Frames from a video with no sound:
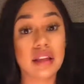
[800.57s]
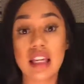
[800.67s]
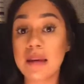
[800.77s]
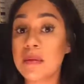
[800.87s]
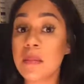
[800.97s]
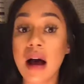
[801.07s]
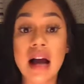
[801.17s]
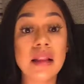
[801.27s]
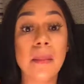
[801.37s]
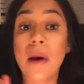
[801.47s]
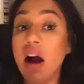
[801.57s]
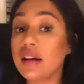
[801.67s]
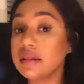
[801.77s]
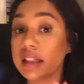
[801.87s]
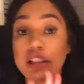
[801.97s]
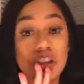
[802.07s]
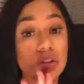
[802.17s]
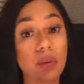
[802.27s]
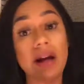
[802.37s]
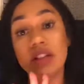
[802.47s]
Keep in mind the bartenders
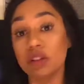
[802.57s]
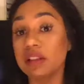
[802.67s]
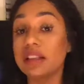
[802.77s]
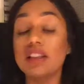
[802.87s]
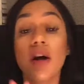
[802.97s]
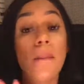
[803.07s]
and waitresses